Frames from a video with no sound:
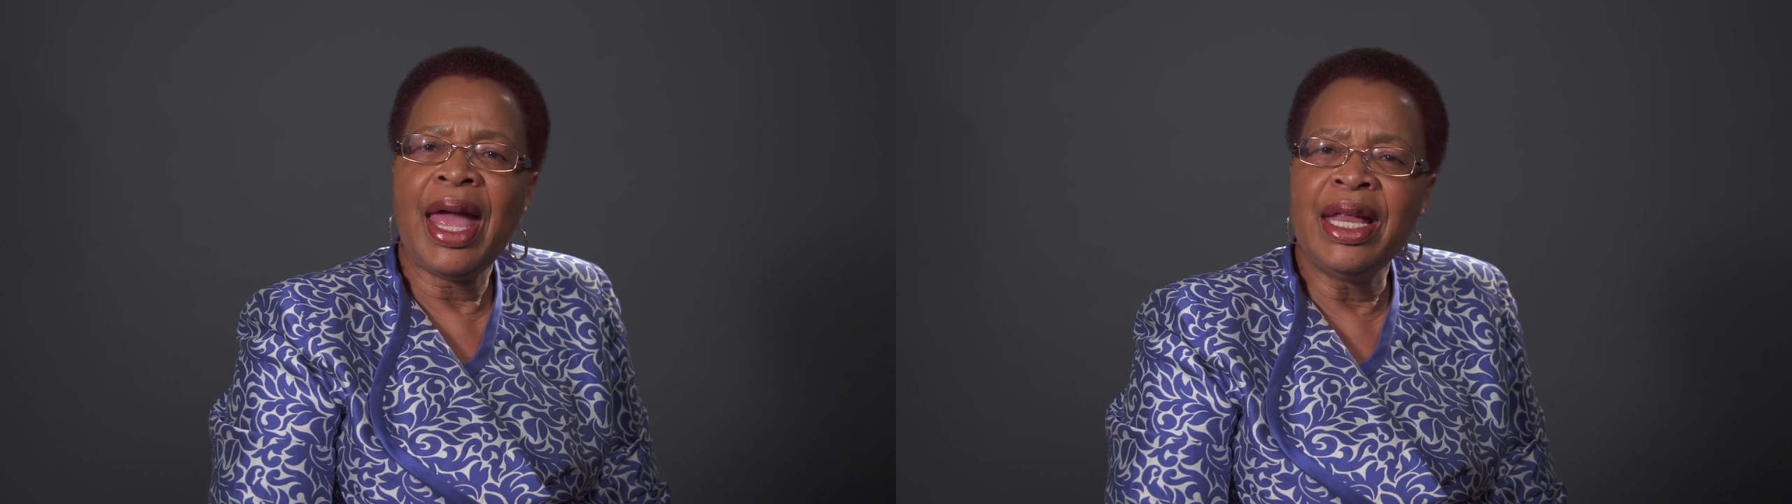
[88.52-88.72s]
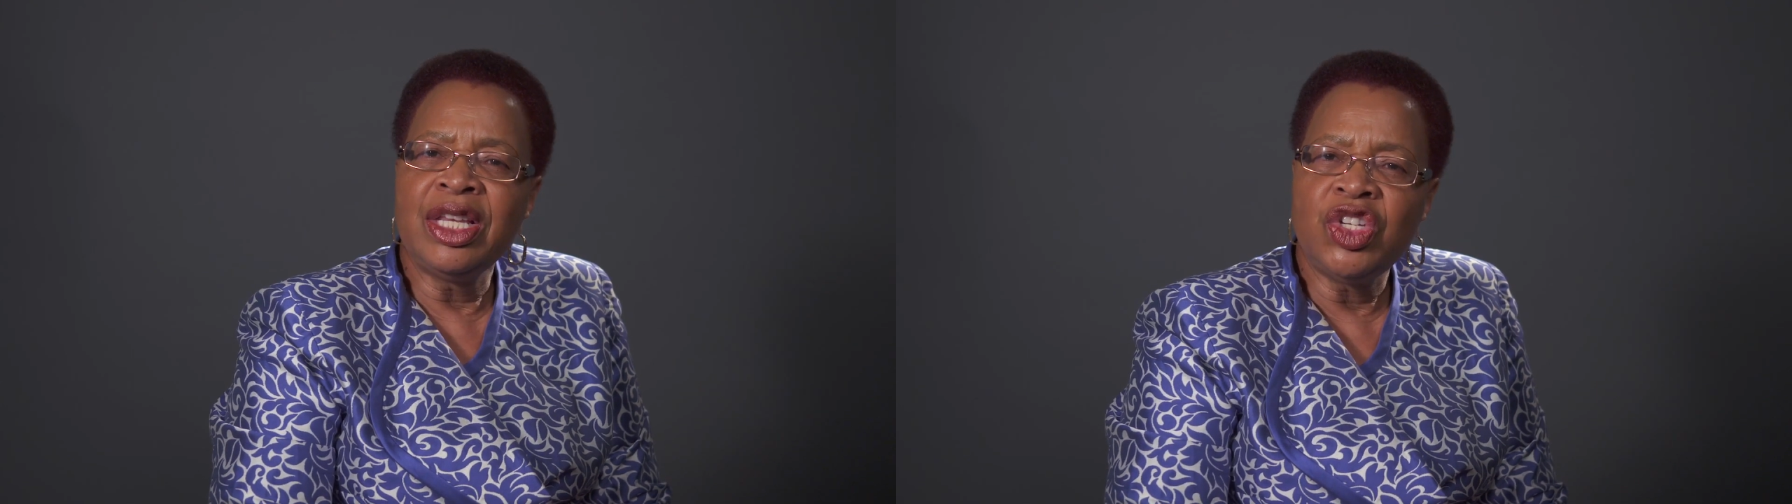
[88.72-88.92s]

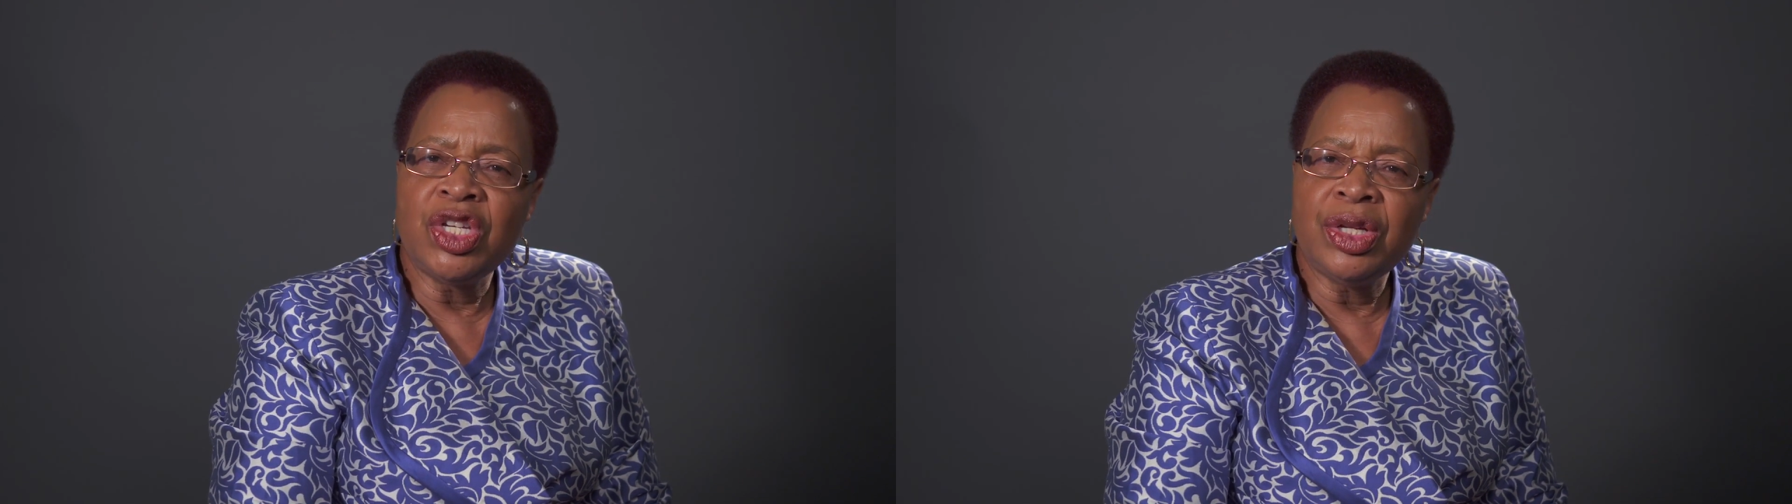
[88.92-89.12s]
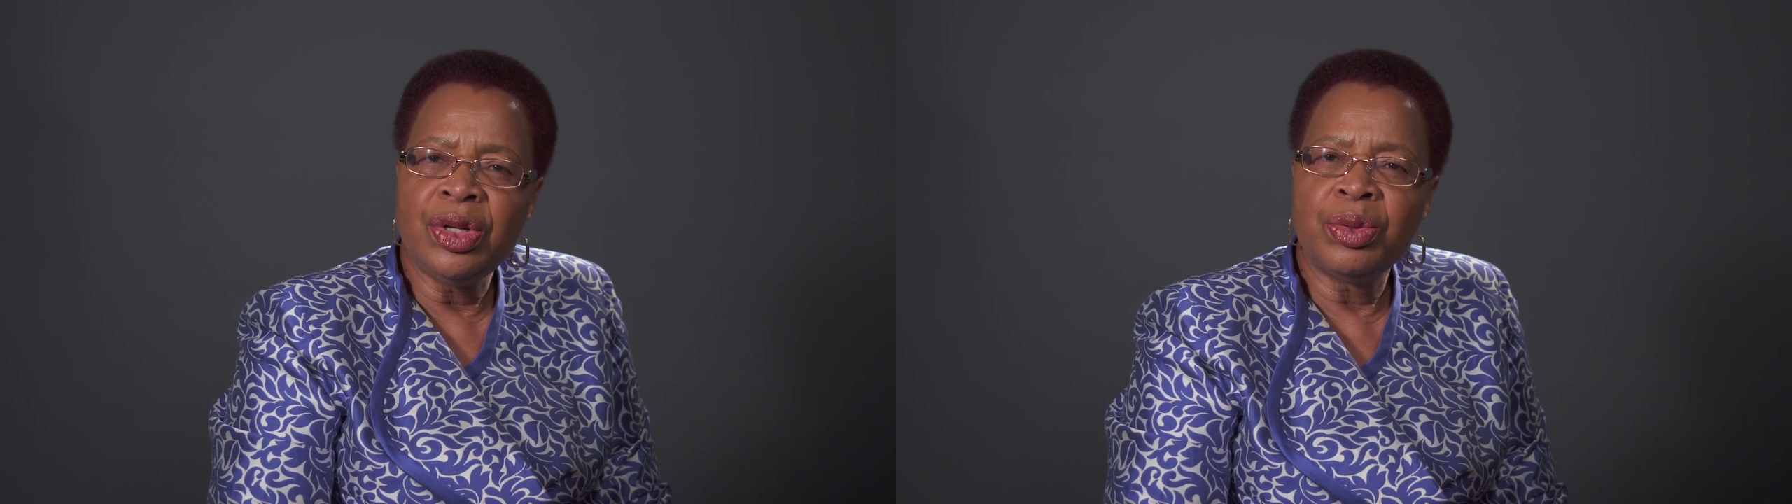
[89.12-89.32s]

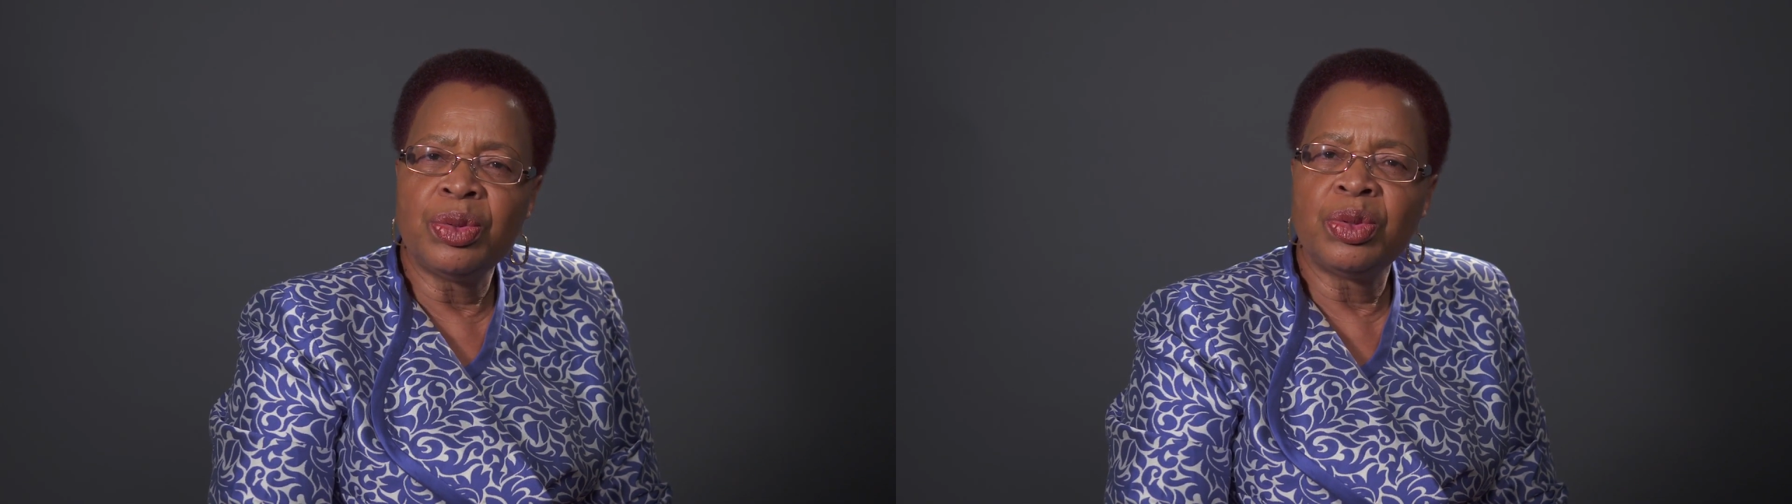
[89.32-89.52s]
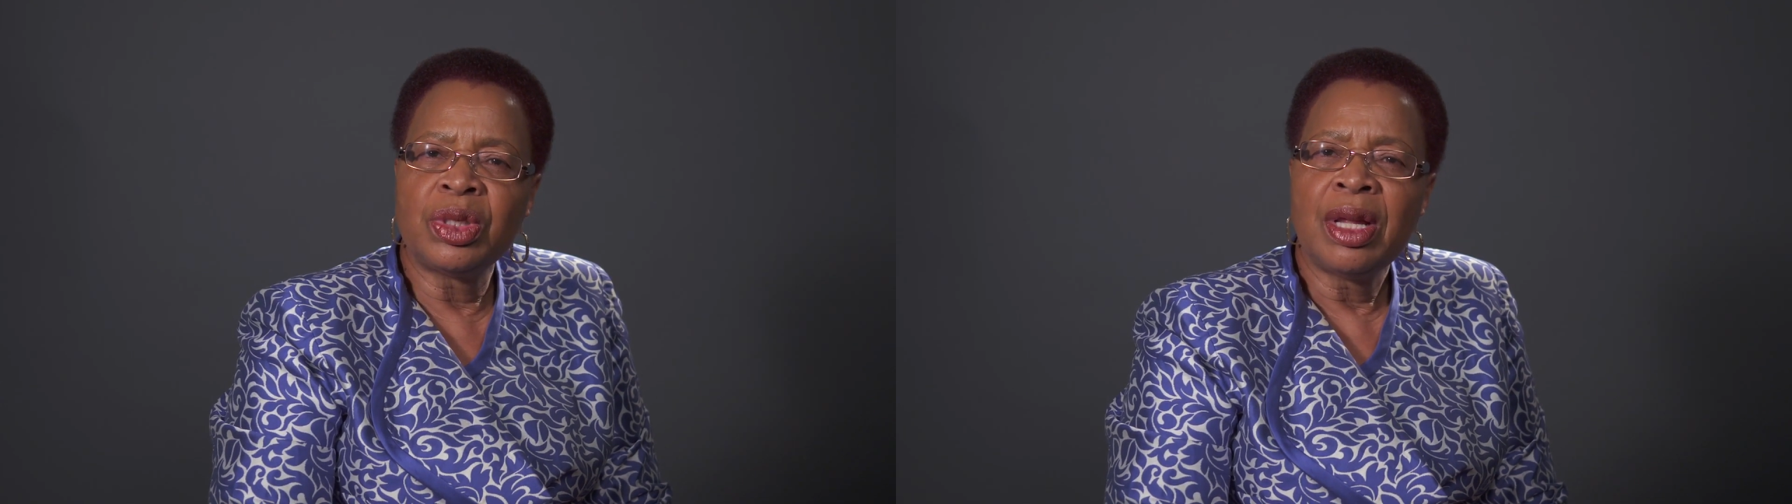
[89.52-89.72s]

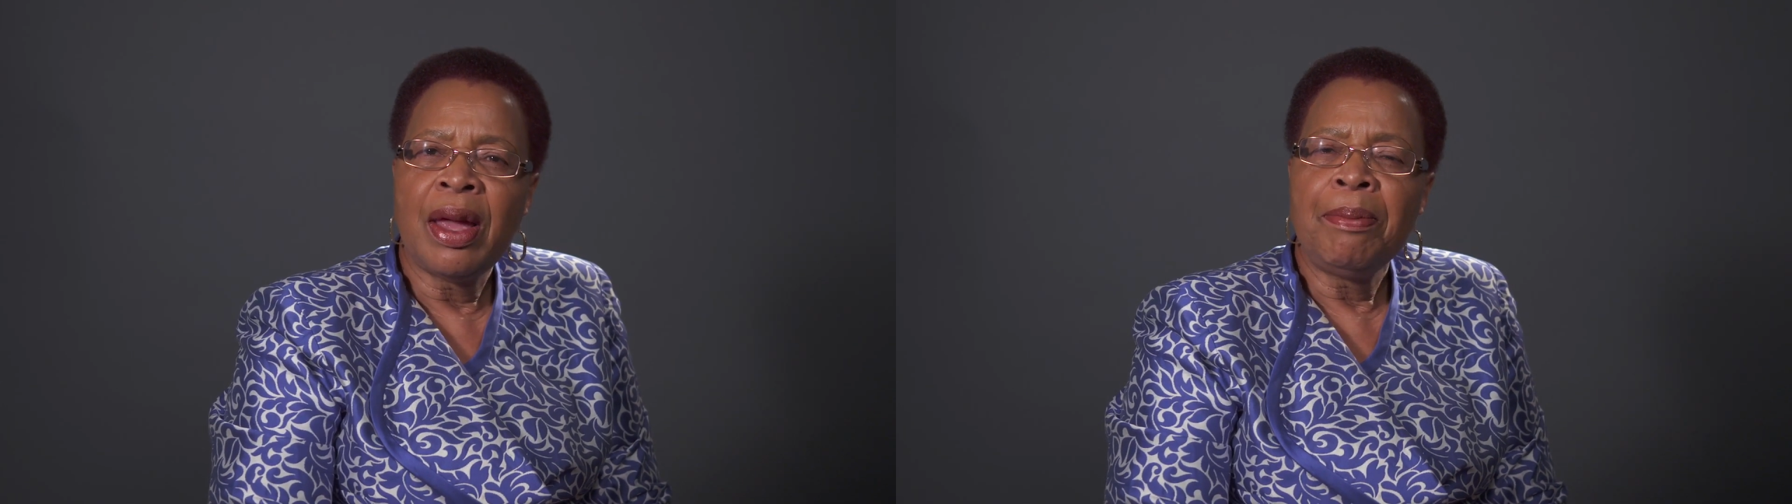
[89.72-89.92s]
NGOs,